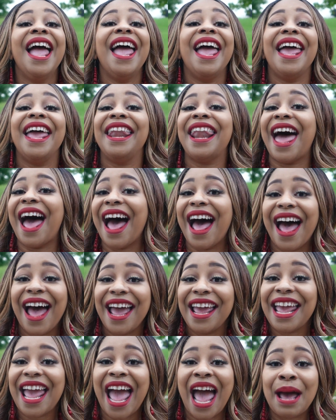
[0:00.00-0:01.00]
And
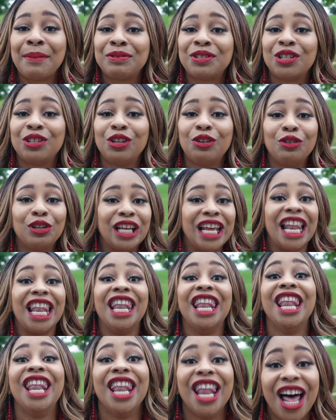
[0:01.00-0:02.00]
I absolutely
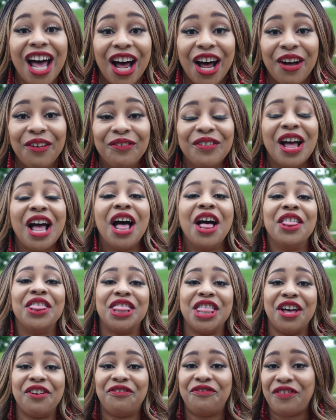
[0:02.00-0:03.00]
love
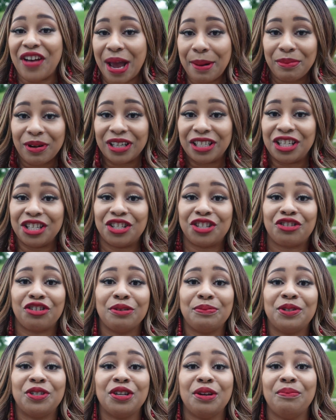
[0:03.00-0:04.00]
the fabric
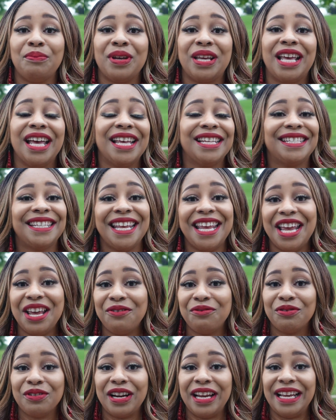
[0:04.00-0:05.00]
description because it
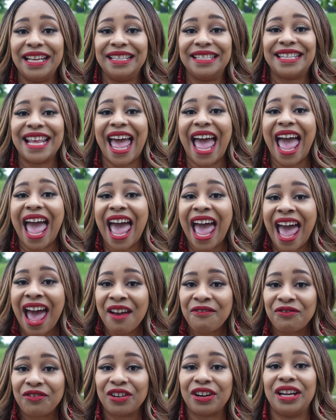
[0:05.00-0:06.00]
reads
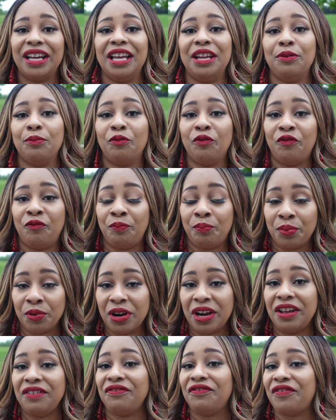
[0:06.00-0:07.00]
African
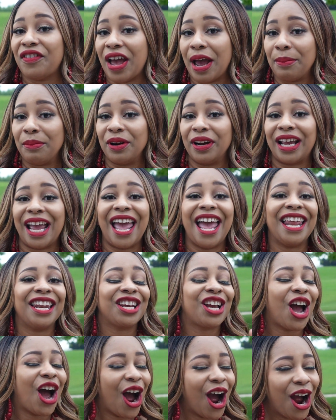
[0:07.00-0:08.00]
print fabric,
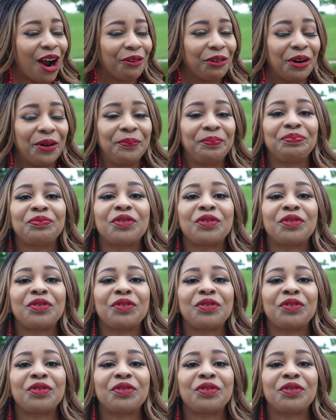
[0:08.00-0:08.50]
Ankara,